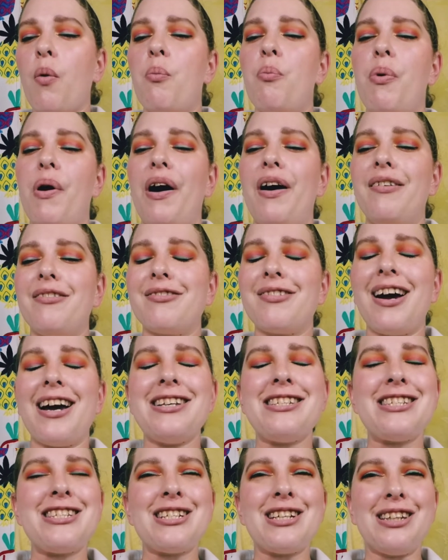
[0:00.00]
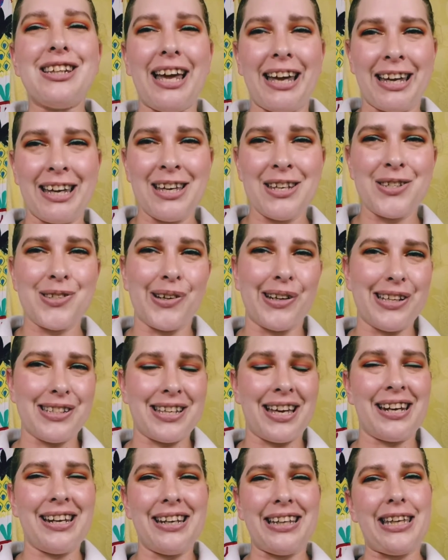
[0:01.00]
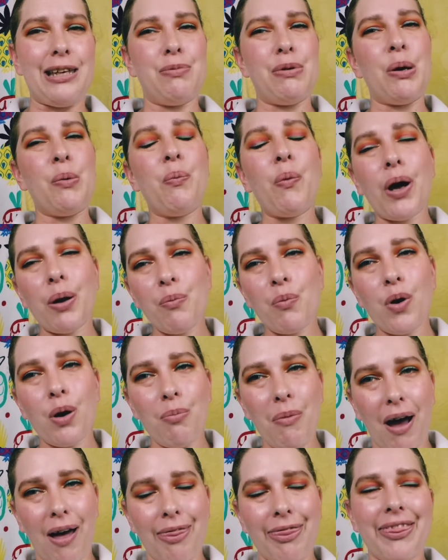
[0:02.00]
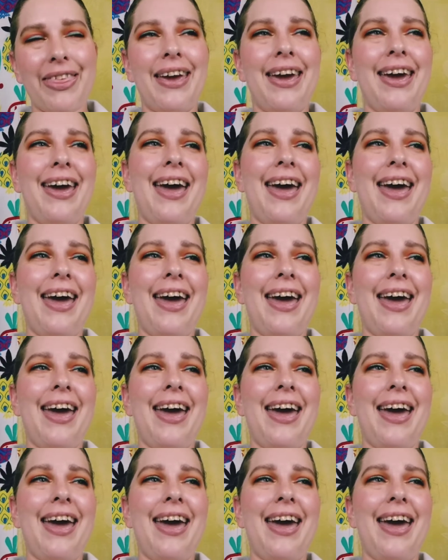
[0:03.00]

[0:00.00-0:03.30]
But I still like it, so I decided to keep it one more month,